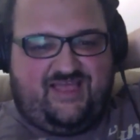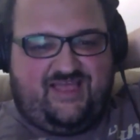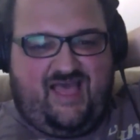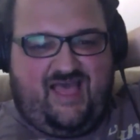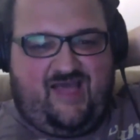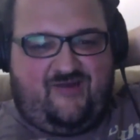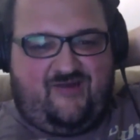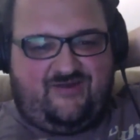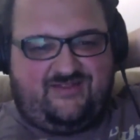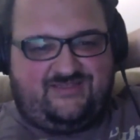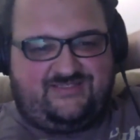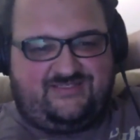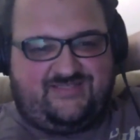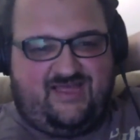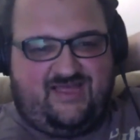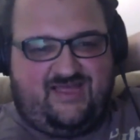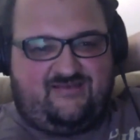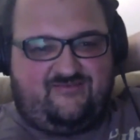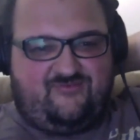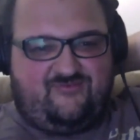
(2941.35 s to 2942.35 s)
how does
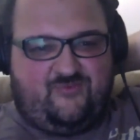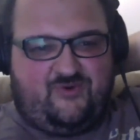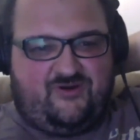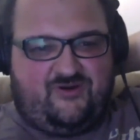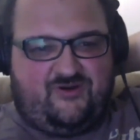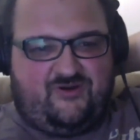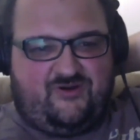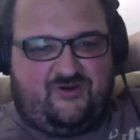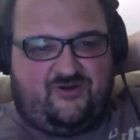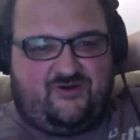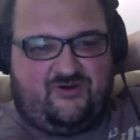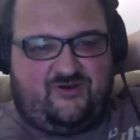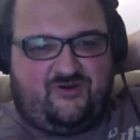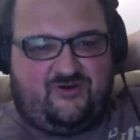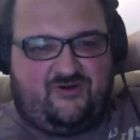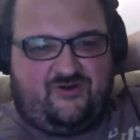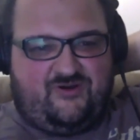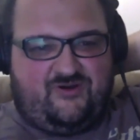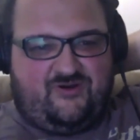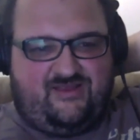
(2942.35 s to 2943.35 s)
that work?
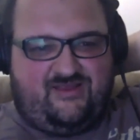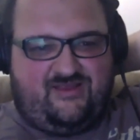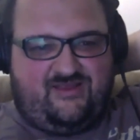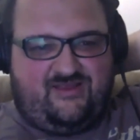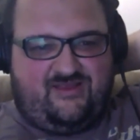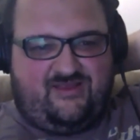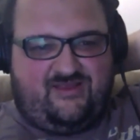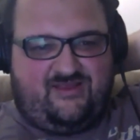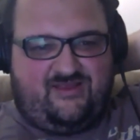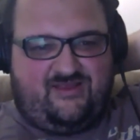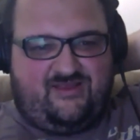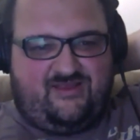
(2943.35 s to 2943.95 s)
And how can we